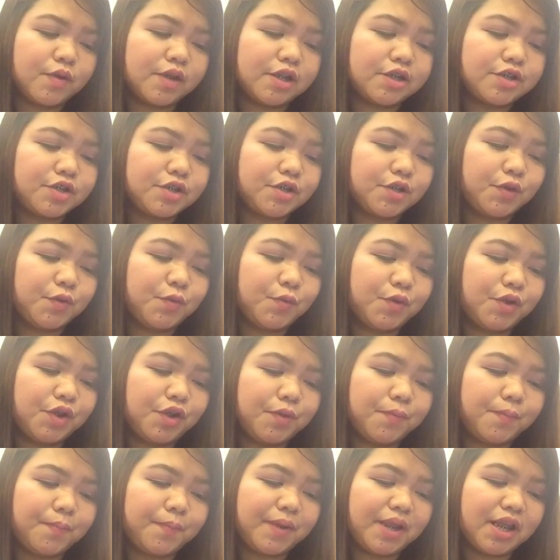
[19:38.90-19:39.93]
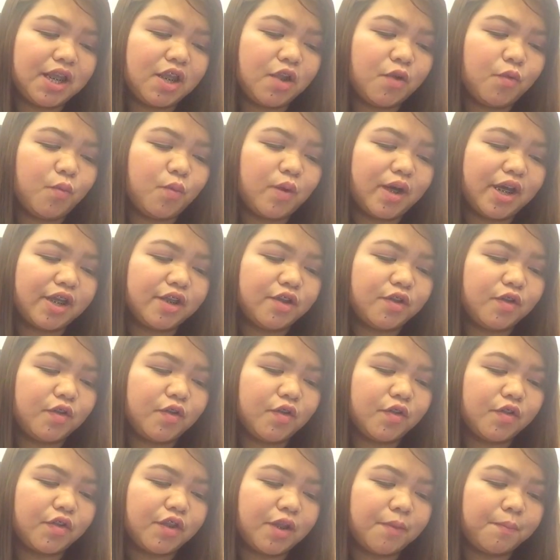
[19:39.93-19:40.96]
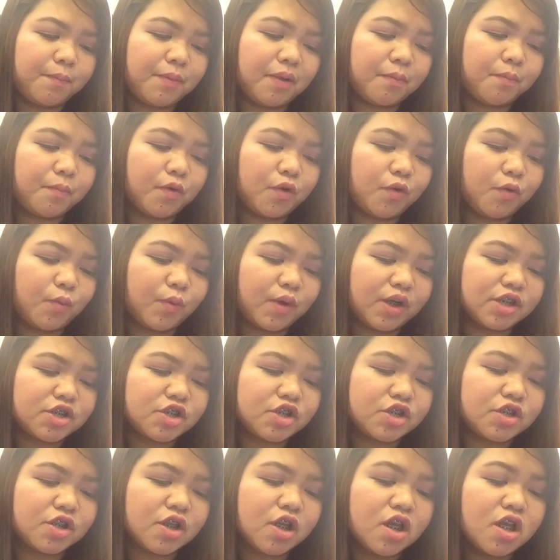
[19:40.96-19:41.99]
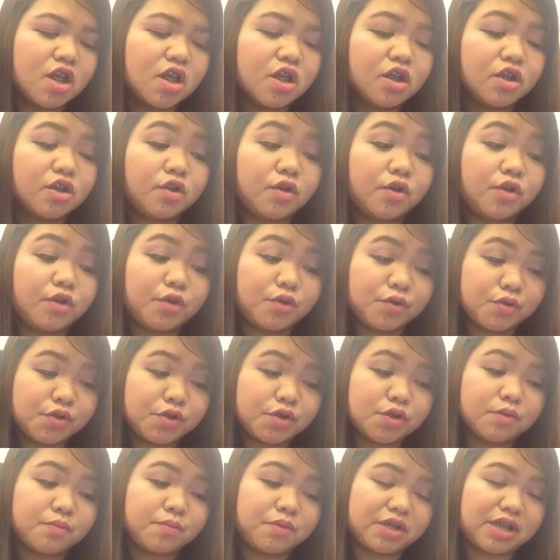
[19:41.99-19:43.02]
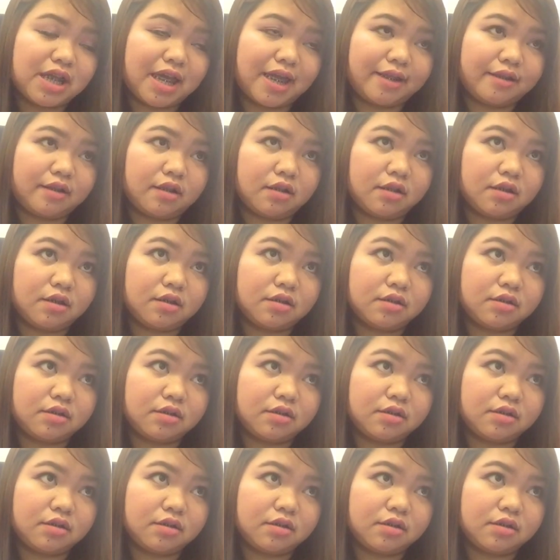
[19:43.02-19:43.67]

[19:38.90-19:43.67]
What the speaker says: question will be, why do you think people watch your YouTube channel?